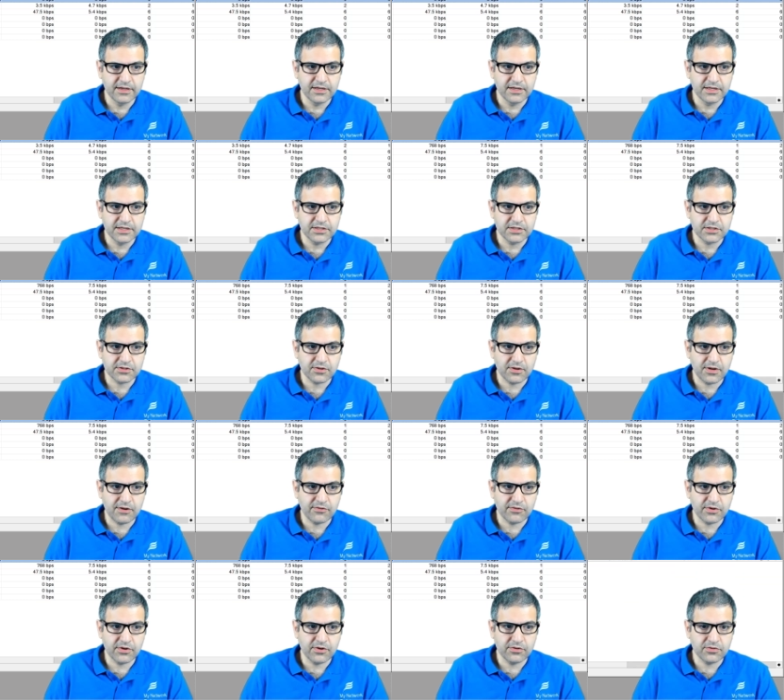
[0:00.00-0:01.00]
So I
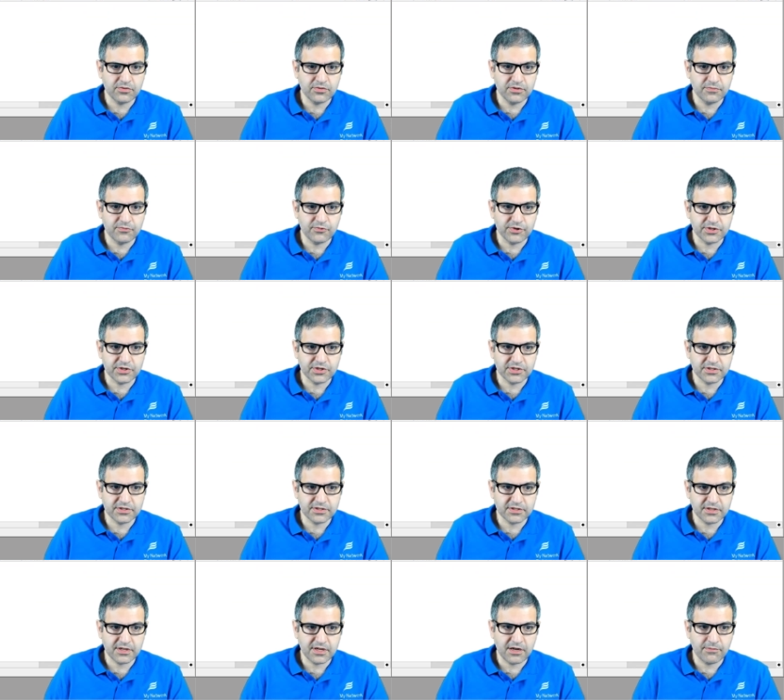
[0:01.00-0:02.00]
will go to the
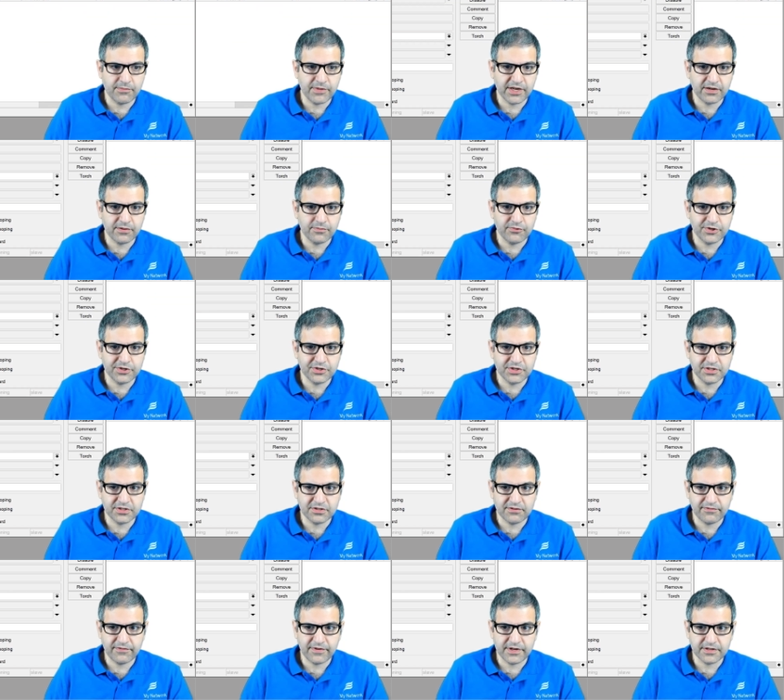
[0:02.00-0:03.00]
bridge. I'll make a bridge
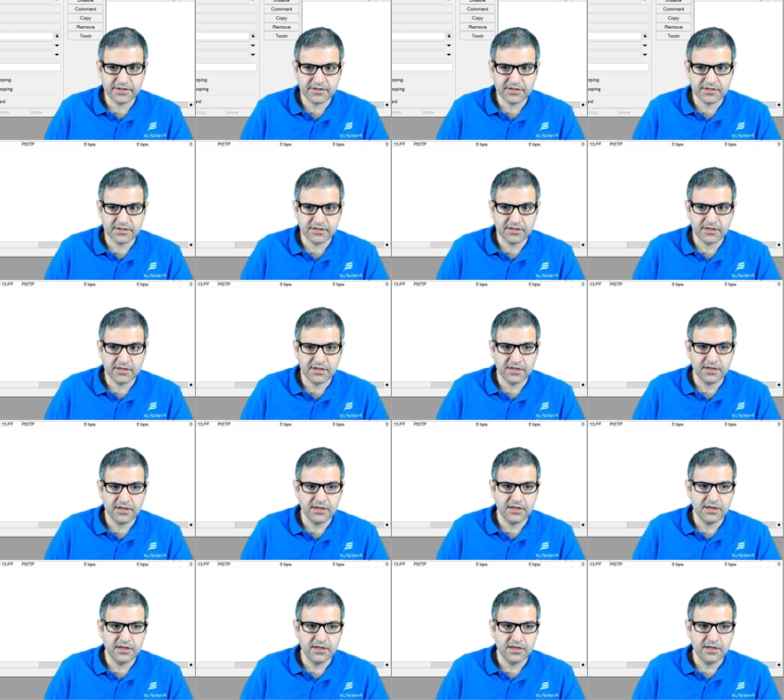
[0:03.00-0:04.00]
interface,
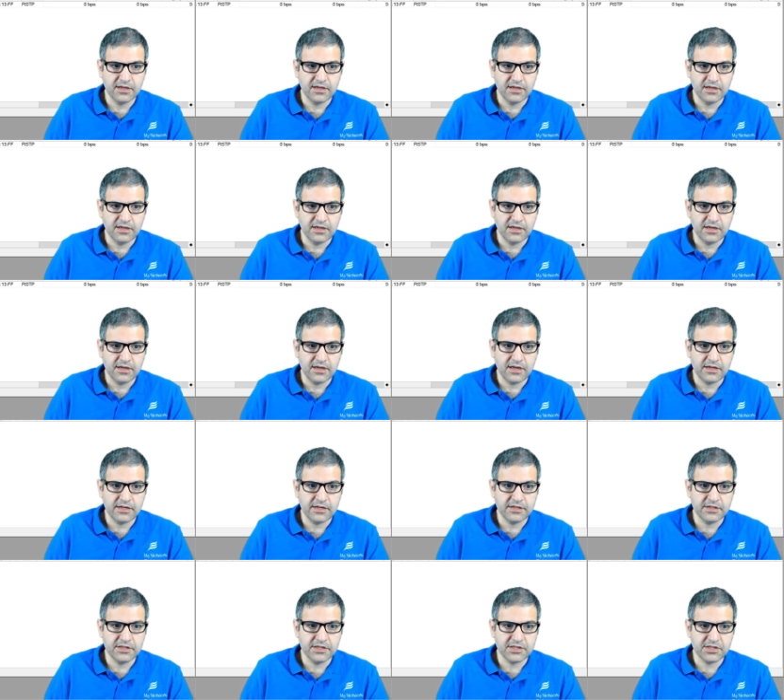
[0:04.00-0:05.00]
and
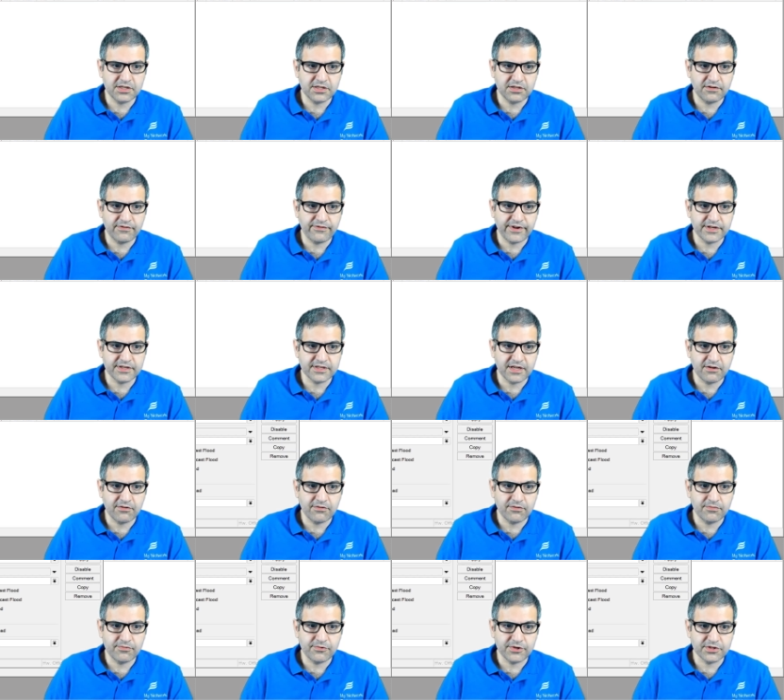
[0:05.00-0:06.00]
in this interface I
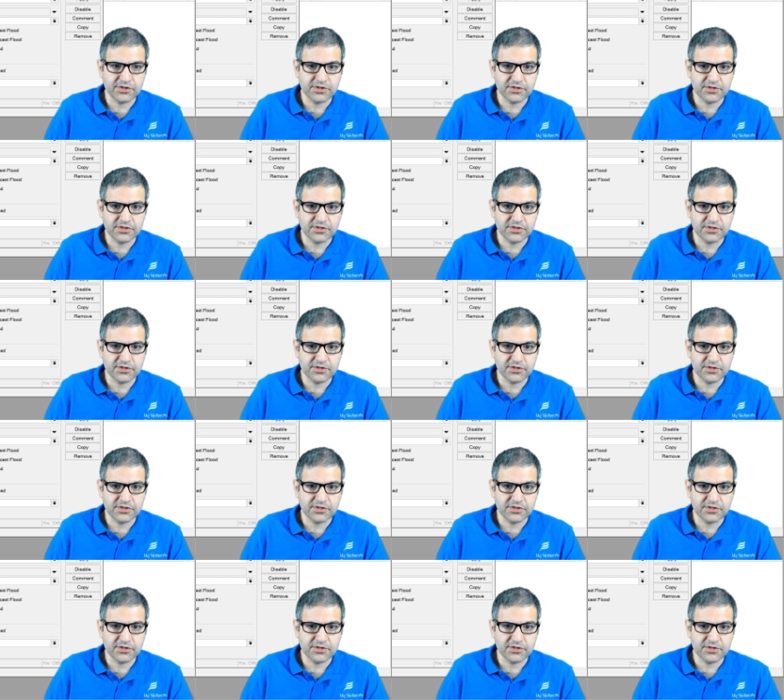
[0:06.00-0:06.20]
will bridge